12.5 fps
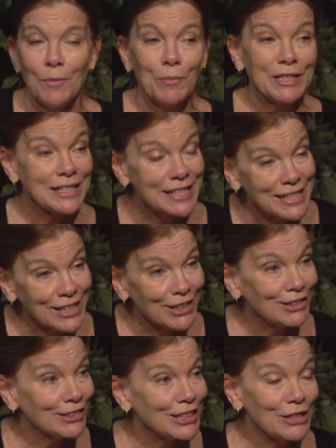But
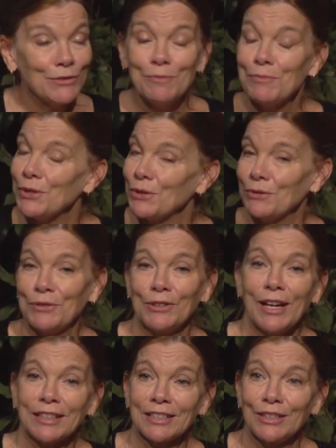still, even
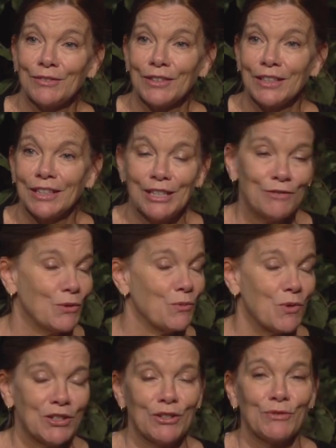beautiful activity, even
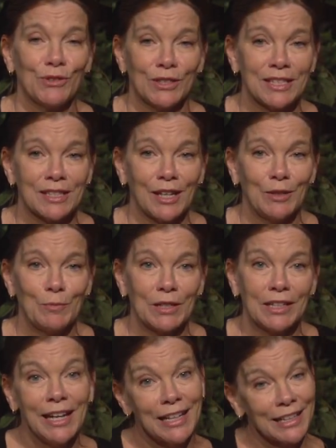wonderful
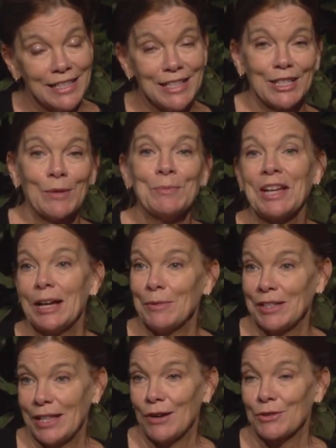excitement can
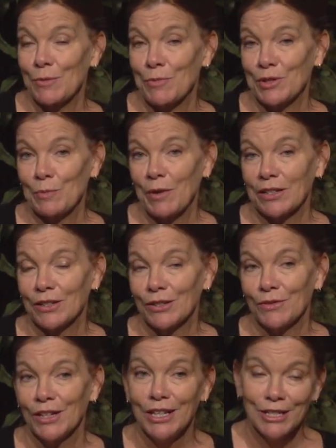sometimes cloud our
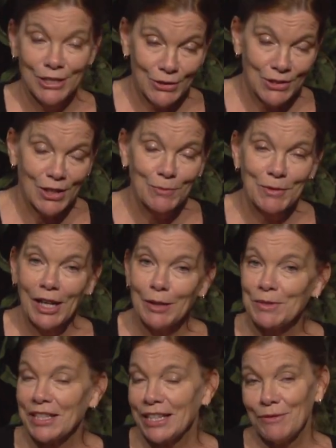perspective. So
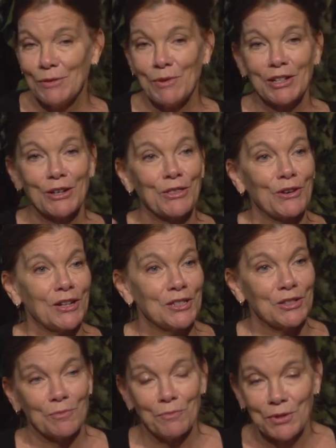sometimes, even when our
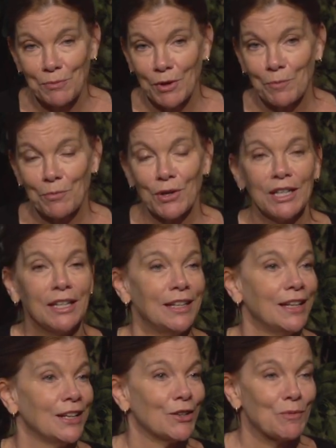thoughts are, are,
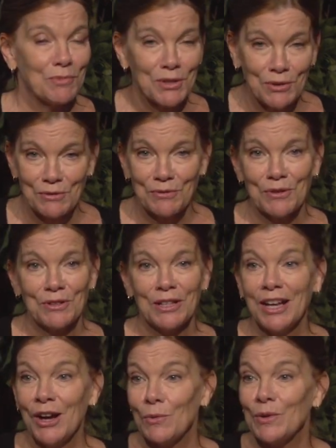pretty and are
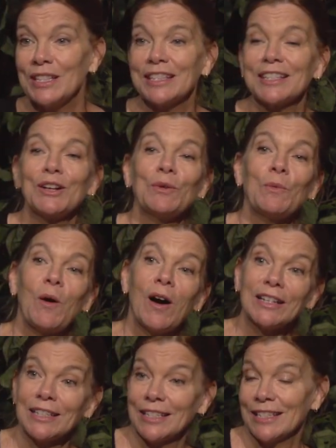beautiful, we still
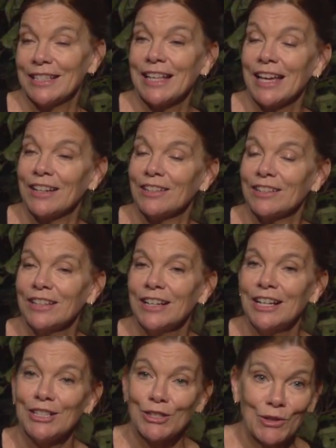want to settle
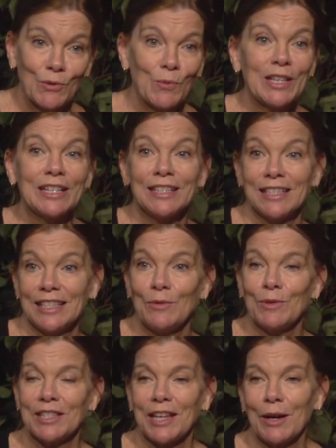so that we can see
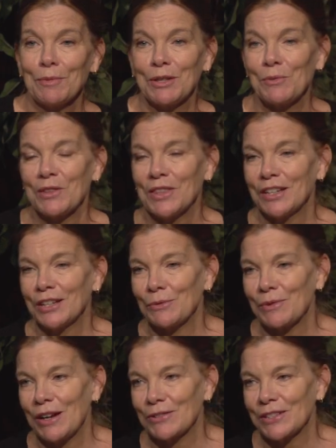what's happening within and
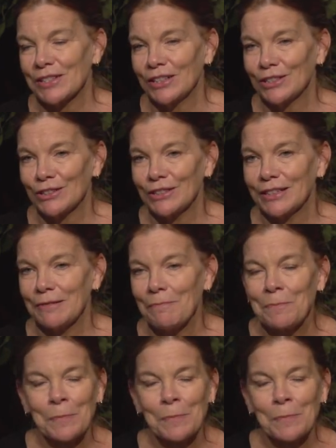around us clearly.